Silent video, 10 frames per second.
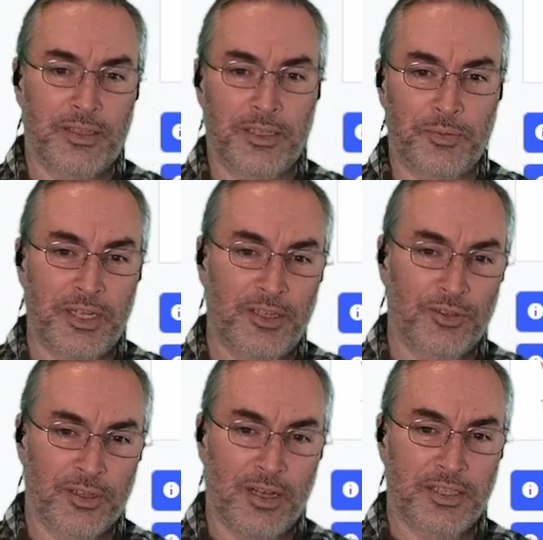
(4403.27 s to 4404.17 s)
substantial
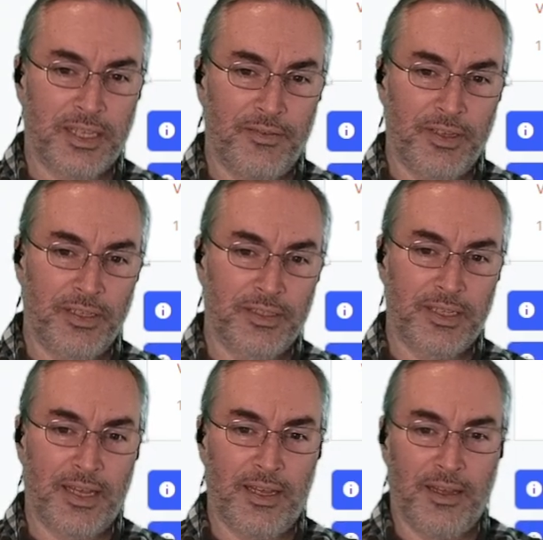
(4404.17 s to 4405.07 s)
cost savings
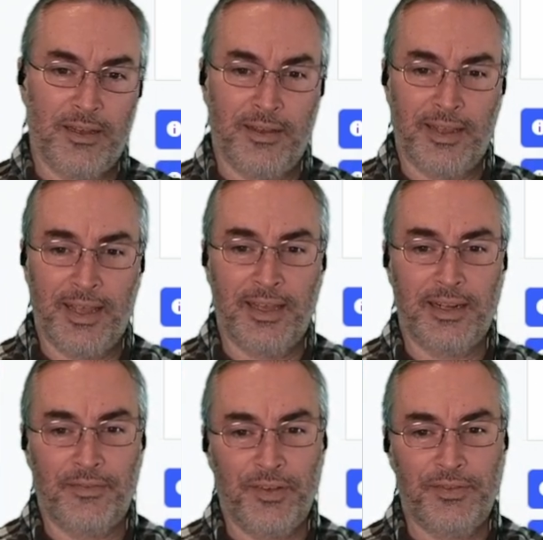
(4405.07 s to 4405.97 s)
and a
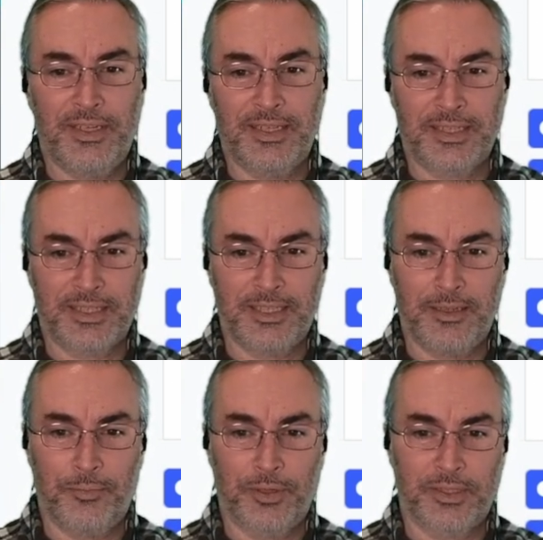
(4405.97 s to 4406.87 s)
50 to
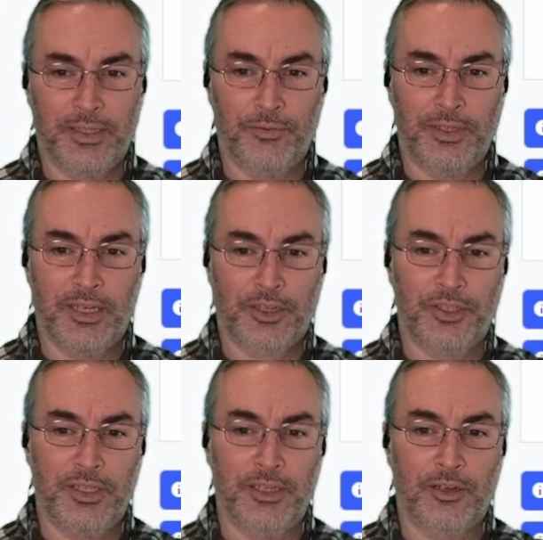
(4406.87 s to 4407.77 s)
60%
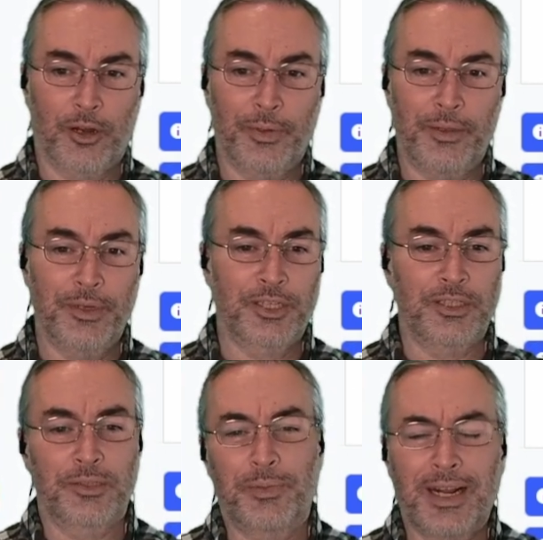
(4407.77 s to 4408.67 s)
reduction in carbon
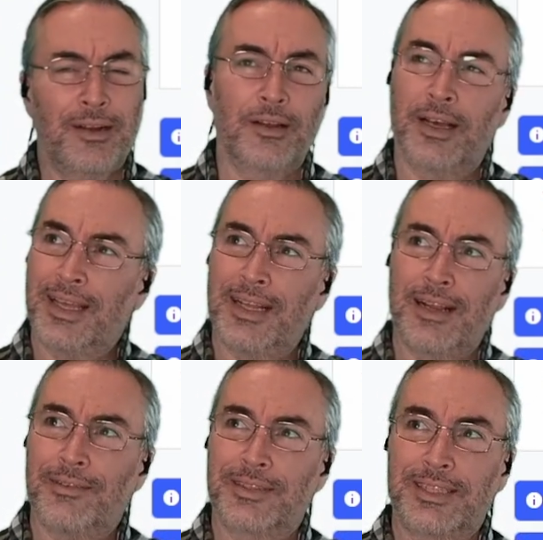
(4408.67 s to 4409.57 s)
emissions. But I
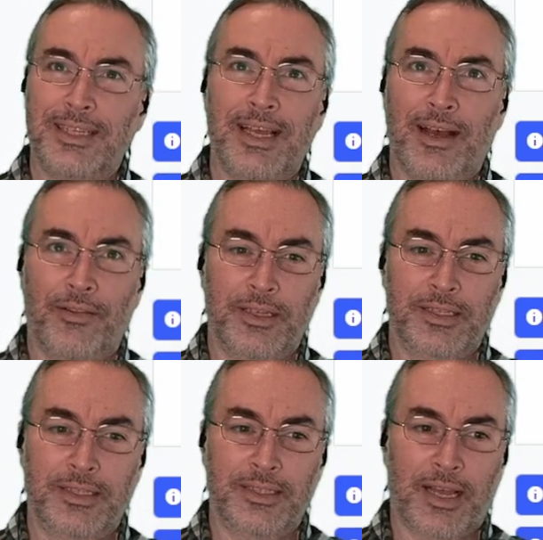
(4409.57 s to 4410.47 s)
don't see how
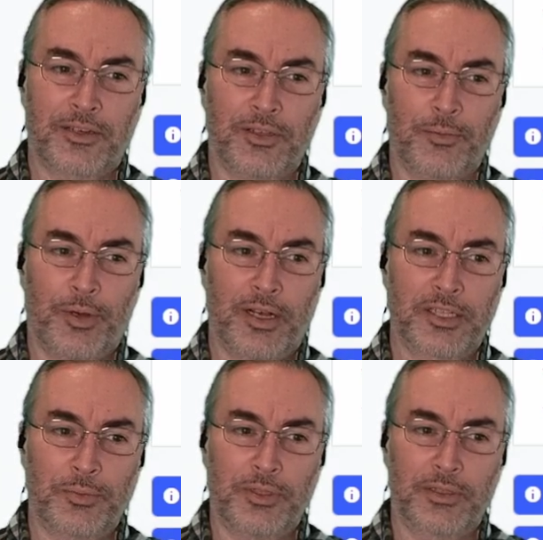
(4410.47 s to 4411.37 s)
this is actually
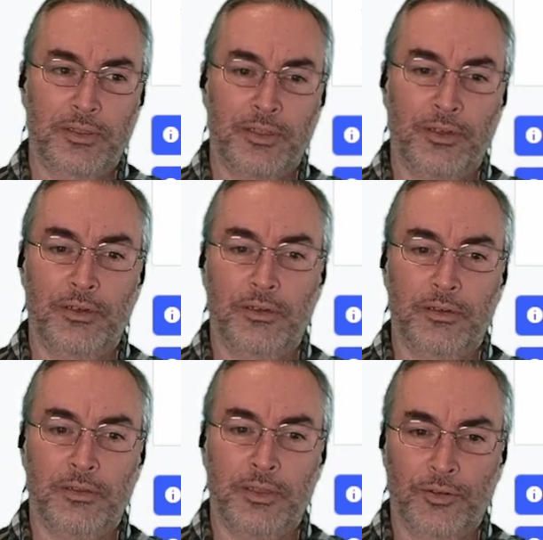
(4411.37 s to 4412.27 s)
possible. You're
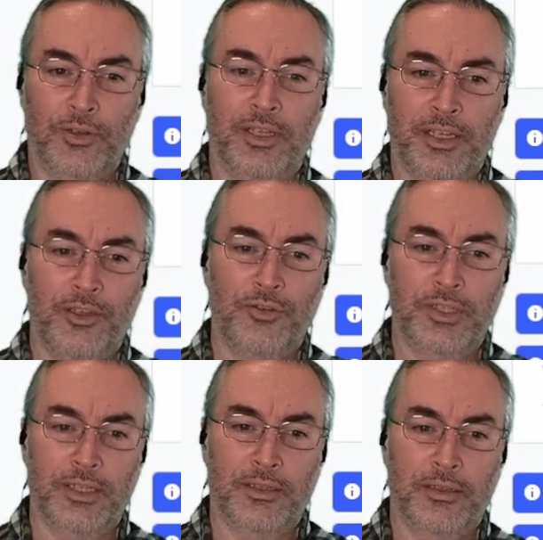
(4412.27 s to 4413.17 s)
literally
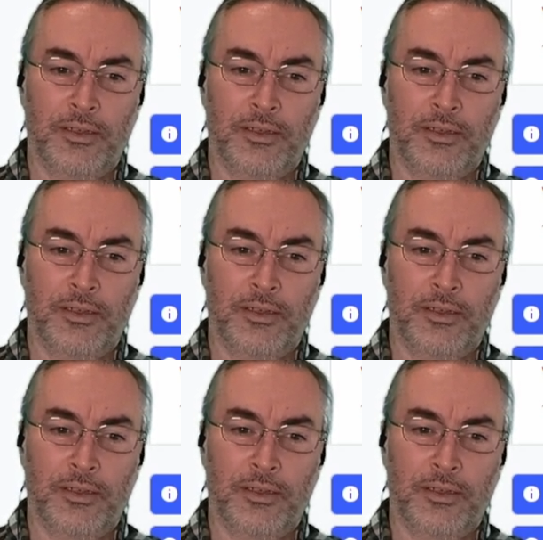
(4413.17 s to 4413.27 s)
using